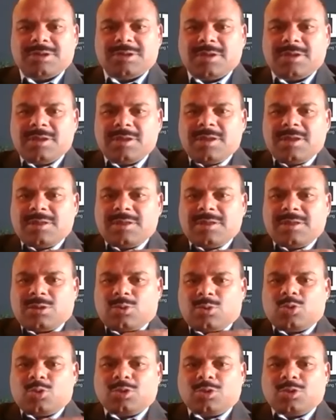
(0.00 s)
the, the
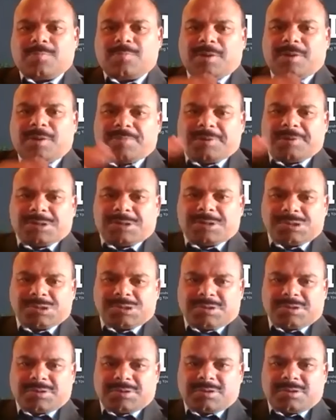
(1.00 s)
growth of
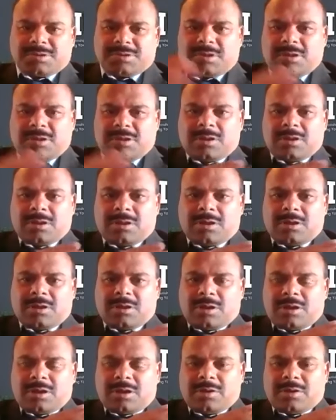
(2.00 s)
population uh, on,
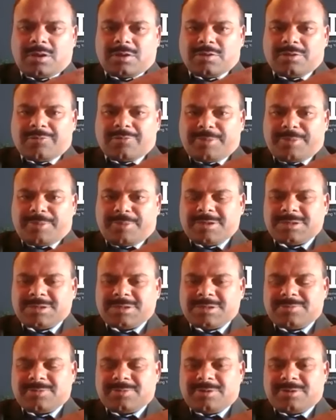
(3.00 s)
on, on the
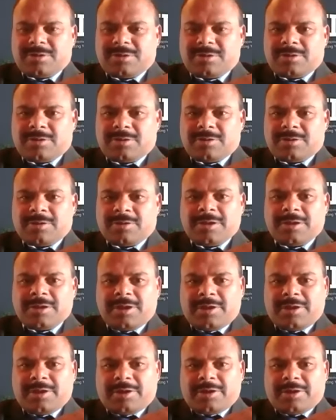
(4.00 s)
pace uh,
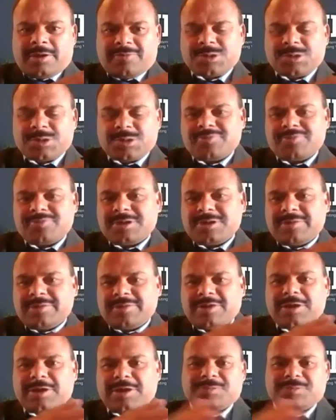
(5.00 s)
on which we
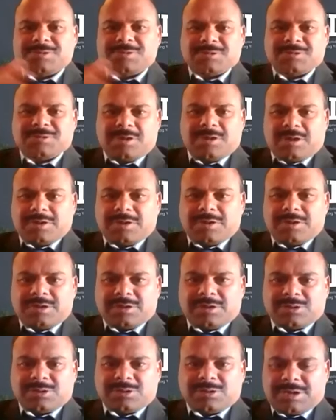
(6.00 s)
developed
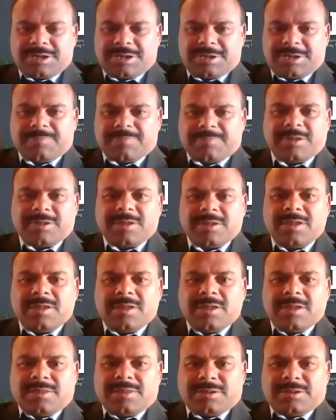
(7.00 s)
until today
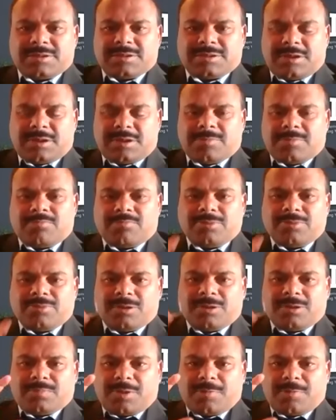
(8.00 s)
it's uh, the
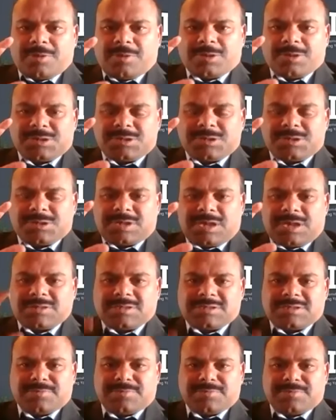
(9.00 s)
population size,
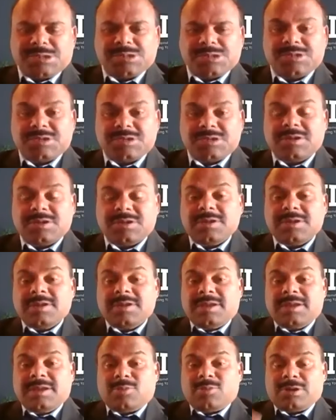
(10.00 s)
as I mentioned,
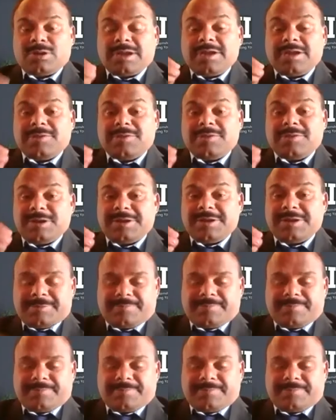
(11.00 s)
about 8 billion.